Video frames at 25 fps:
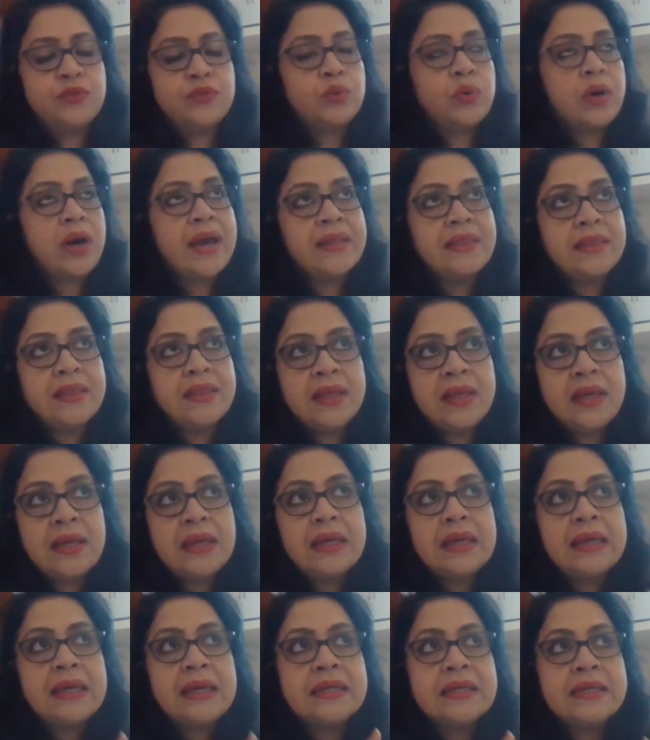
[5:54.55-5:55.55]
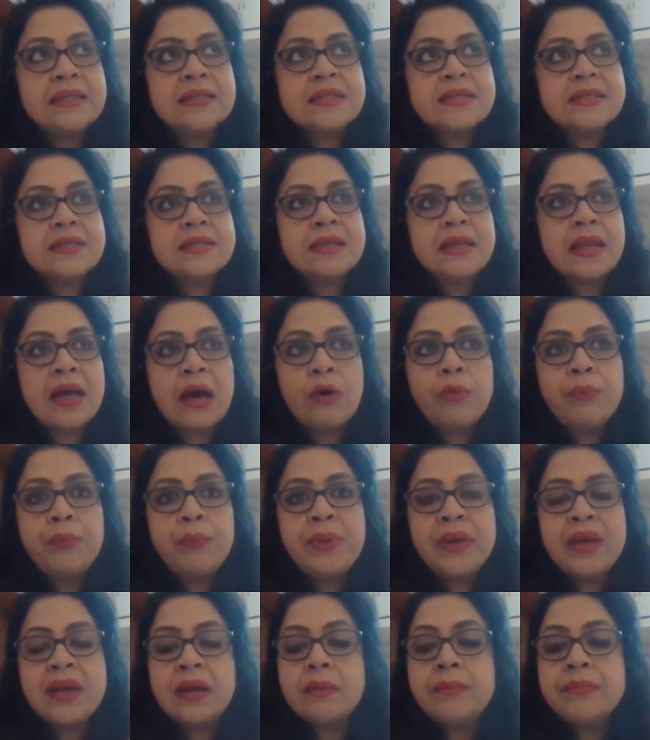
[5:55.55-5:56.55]
So I think it has now
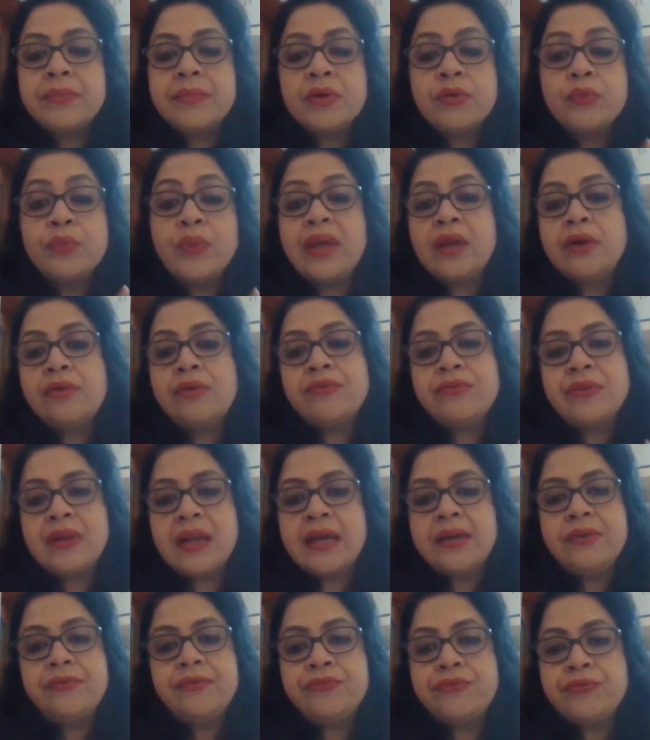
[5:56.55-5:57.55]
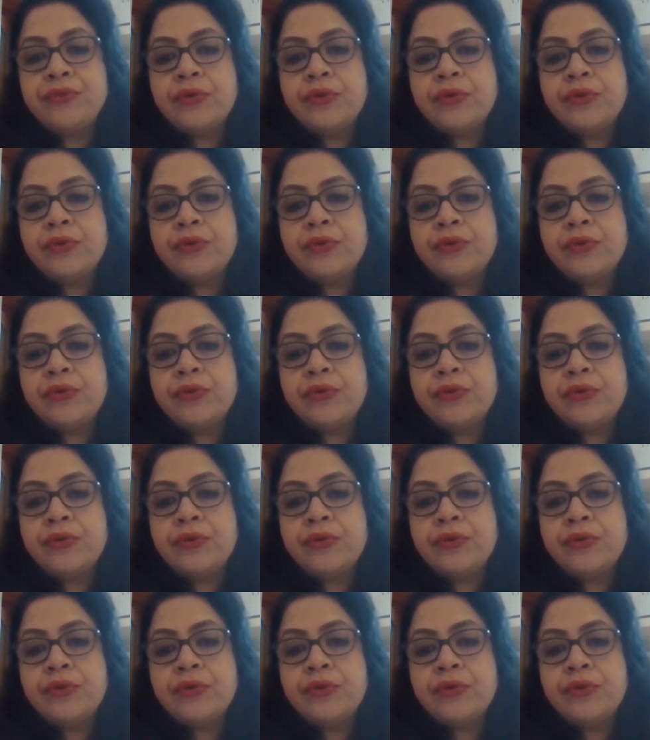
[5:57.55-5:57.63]
become the way of life